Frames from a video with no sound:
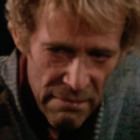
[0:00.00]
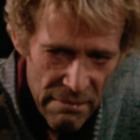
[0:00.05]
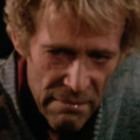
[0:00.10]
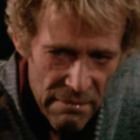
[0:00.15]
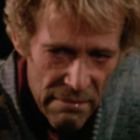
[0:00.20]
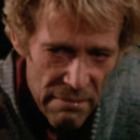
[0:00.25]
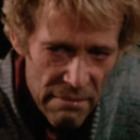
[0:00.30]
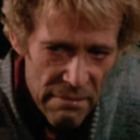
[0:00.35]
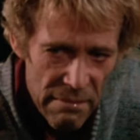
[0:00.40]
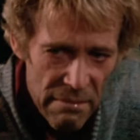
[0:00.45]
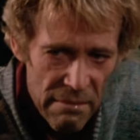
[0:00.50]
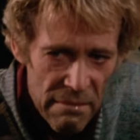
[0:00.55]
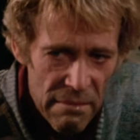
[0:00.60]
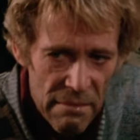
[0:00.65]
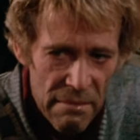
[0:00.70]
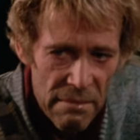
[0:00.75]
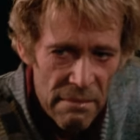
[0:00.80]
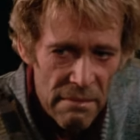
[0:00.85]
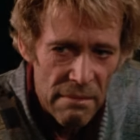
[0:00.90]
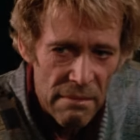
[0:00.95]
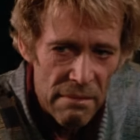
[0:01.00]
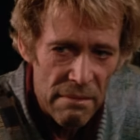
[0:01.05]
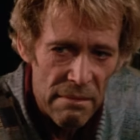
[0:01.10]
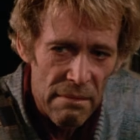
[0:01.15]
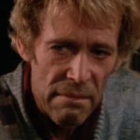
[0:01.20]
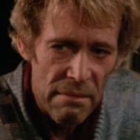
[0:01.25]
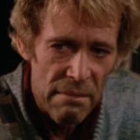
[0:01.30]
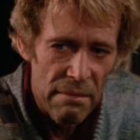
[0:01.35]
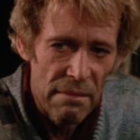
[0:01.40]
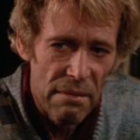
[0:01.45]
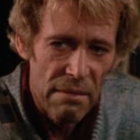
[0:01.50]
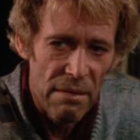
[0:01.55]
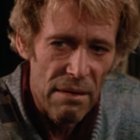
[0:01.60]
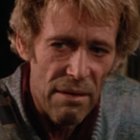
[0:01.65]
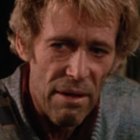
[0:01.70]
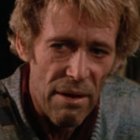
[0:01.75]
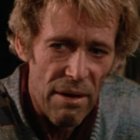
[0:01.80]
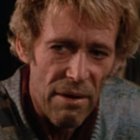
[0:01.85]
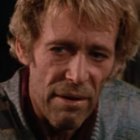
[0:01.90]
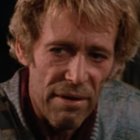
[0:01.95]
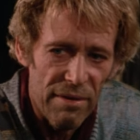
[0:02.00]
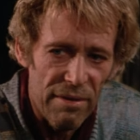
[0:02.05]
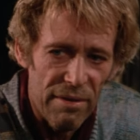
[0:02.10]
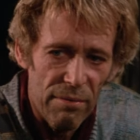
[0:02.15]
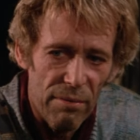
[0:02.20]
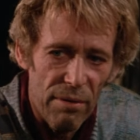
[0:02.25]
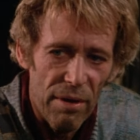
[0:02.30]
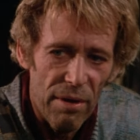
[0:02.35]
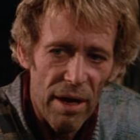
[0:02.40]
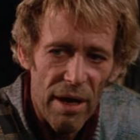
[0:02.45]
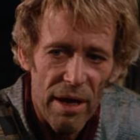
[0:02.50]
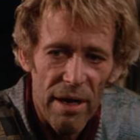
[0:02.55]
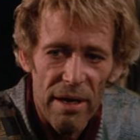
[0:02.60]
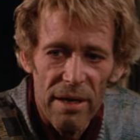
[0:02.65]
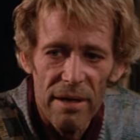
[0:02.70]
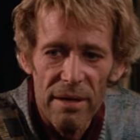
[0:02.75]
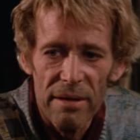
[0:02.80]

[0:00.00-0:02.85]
being sucked into a giant fuck off maelstrom and shit.